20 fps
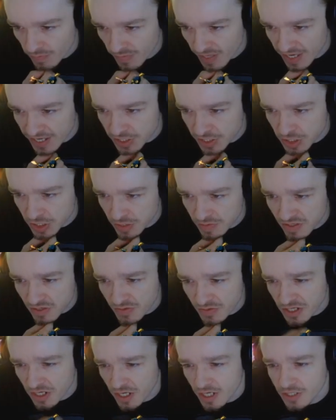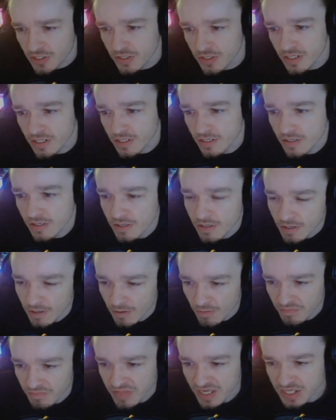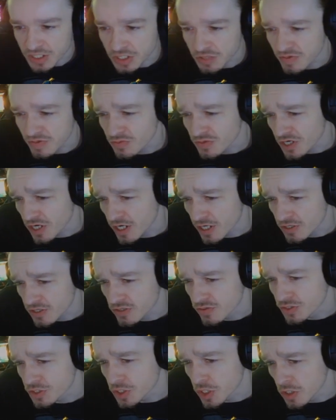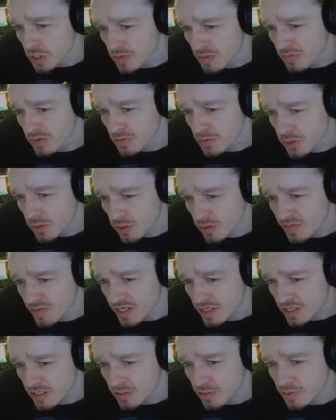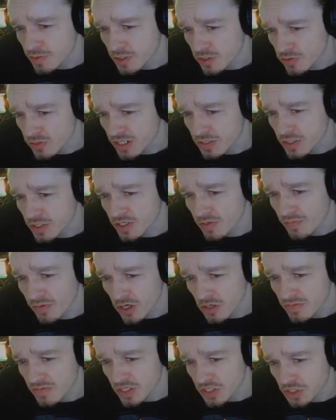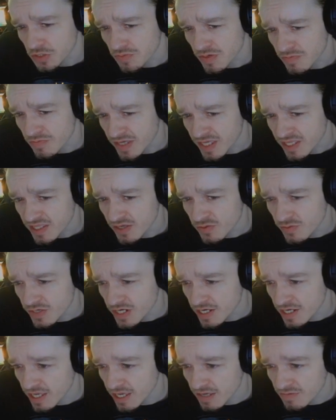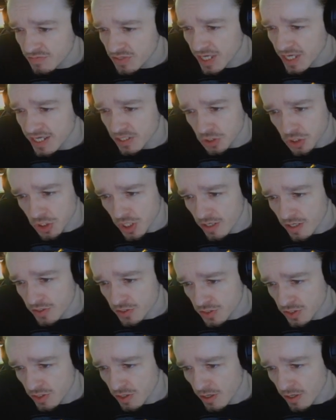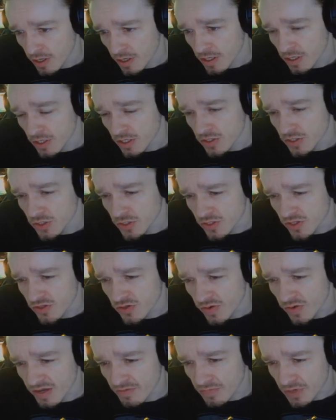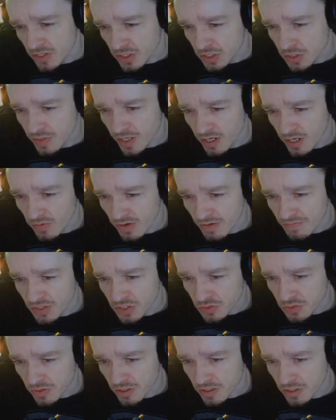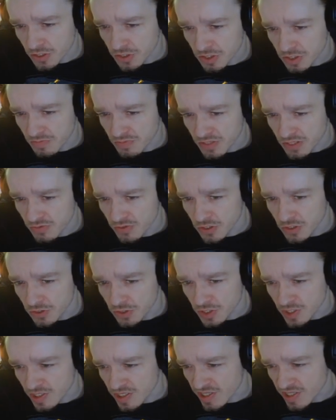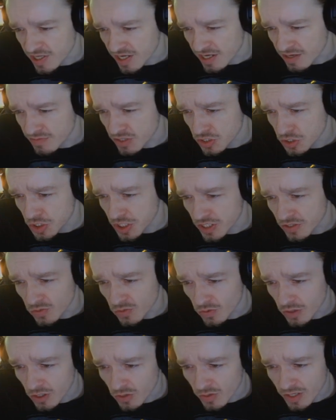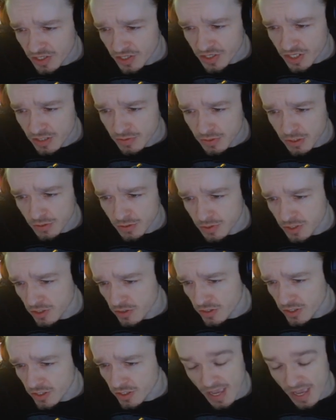AZV-100. AZV-100 was overperforming in a few different departments, but mainly when it came to headshots. Due to the way burst fire weapons work, simply reducing the damage didn't work well enough or feel good.